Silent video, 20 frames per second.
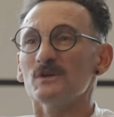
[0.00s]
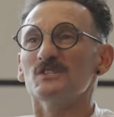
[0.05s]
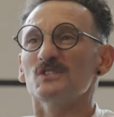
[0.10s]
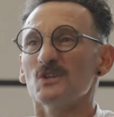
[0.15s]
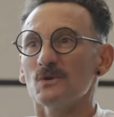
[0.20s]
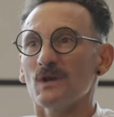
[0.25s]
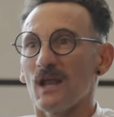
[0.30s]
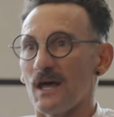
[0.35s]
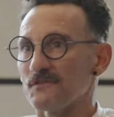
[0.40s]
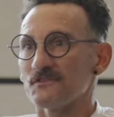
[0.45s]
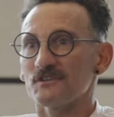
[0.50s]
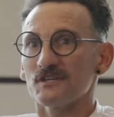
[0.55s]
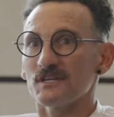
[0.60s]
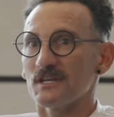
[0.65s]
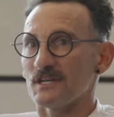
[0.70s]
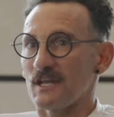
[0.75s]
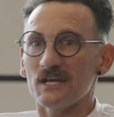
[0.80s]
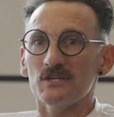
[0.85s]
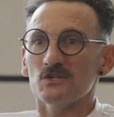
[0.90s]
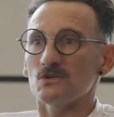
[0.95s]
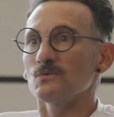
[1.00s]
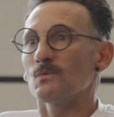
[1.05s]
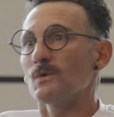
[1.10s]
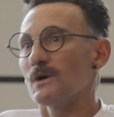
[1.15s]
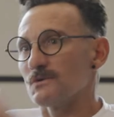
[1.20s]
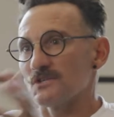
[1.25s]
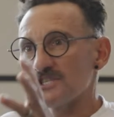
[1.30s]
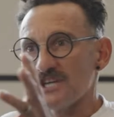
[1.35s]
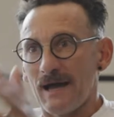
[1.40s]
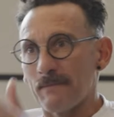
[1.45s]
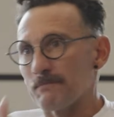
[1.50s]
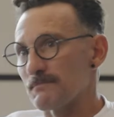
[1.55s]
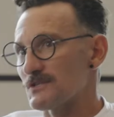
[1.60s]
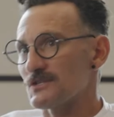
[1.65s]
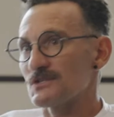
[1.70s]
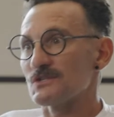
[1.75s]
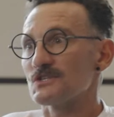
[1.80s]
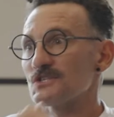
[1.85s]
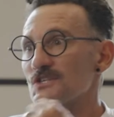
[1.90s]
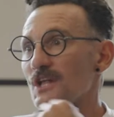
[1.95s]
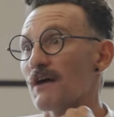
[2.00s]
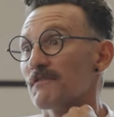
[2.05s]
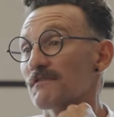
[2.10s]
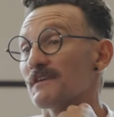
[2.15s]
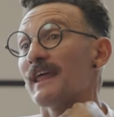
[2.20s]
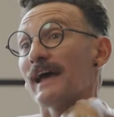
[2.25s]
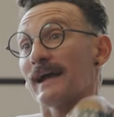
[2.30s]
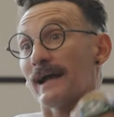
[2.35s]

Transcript: They always do London, and they do world champs and stuff.